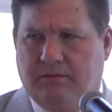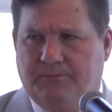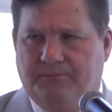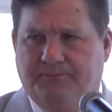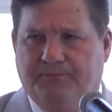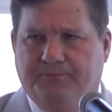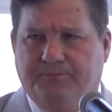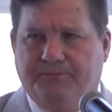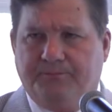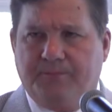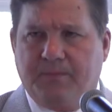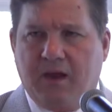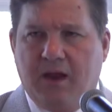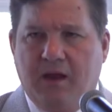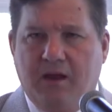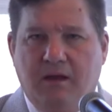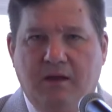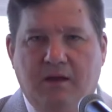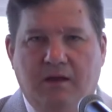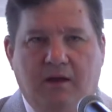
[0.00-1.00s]

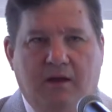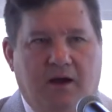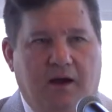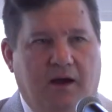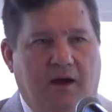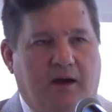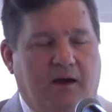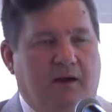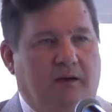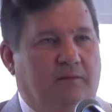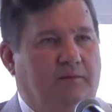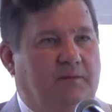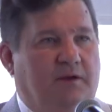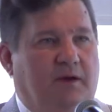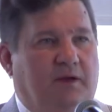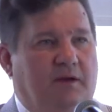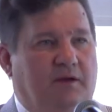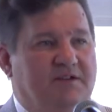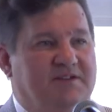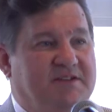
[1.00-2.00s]

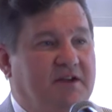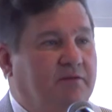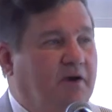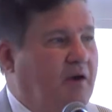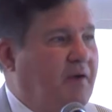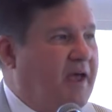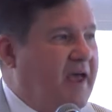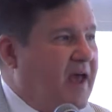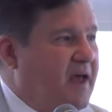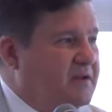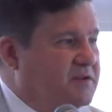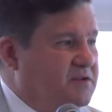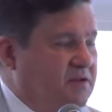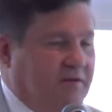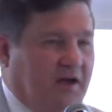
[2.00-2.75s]
Zero Hedge.